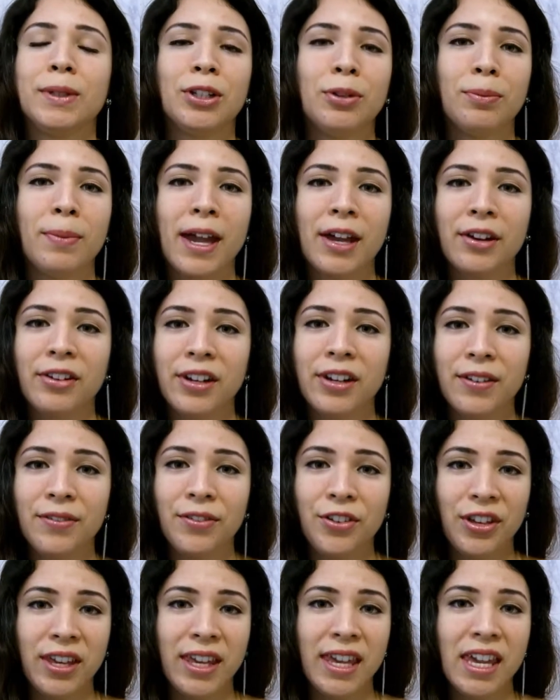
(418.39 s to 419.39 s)
No matter
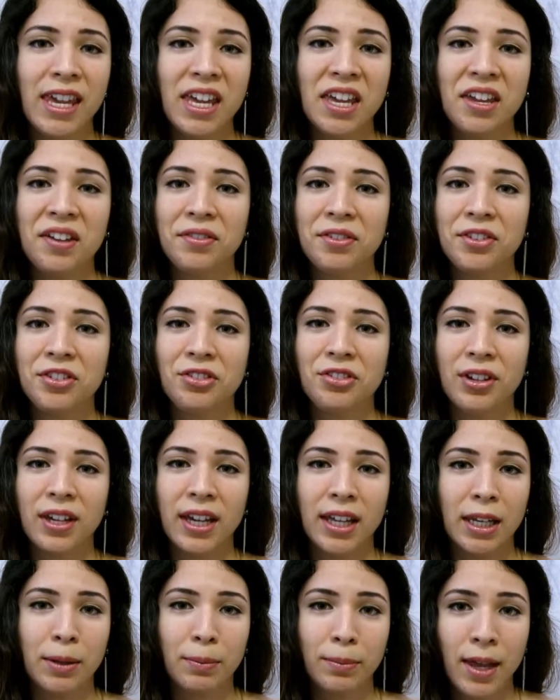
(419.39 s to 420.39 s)
if you eat, if you
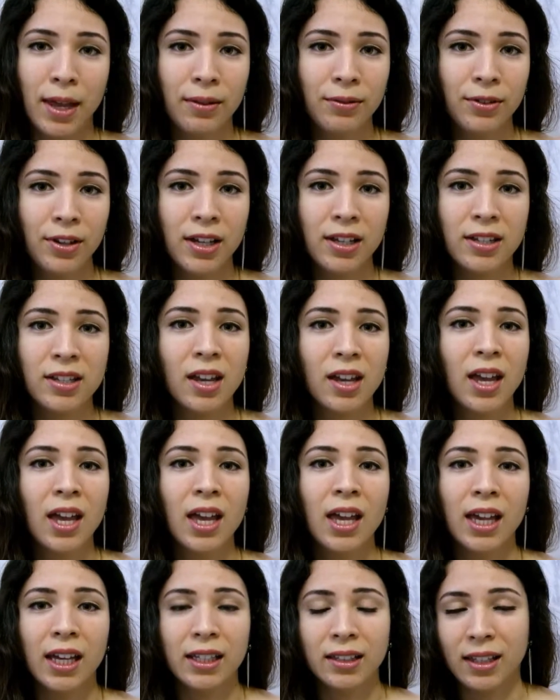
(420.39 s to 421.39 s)
drink any beverage,
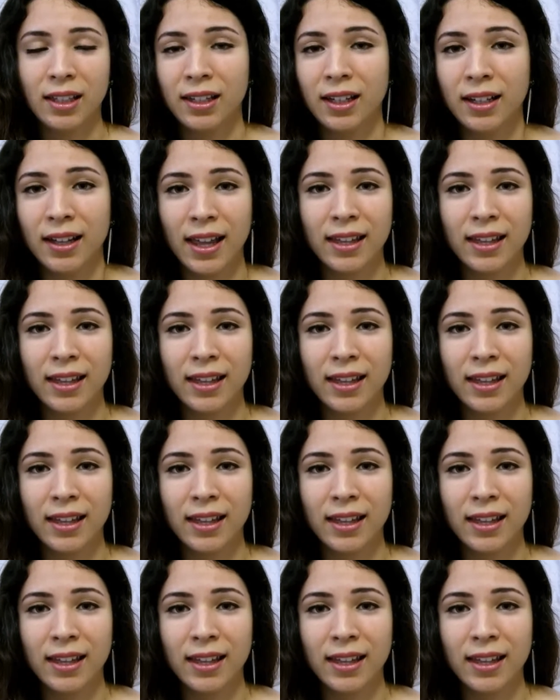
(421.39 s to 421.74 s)
it's going to